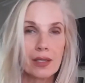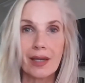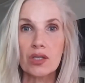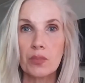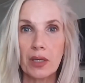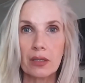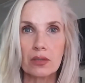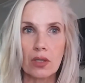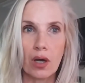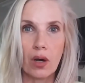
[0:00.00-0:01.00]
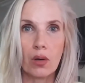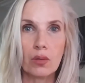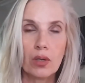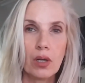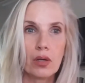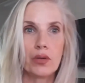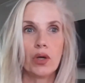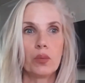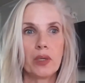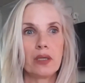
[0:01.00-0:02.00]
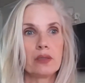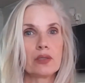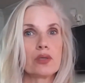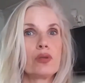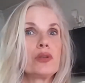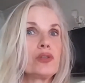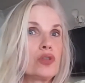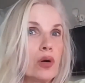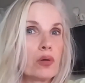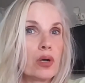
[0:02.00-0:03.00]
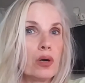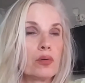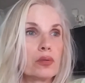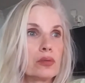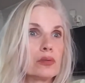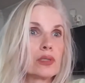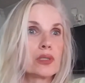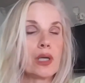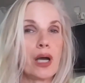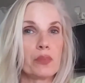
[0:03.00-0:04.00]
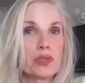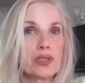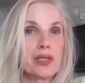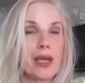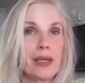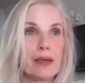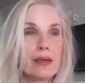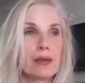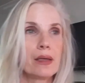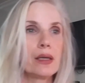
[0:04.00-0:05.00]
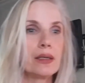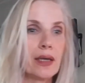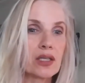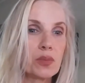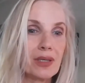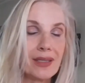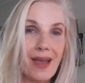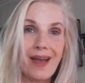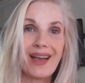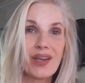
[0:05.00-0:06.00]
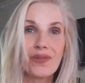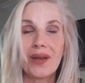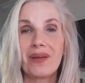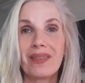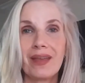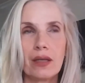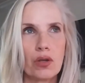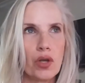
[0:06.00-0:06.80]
Yes means go, no means don't go, stop, stay. Yes means, yeah, I agree with it.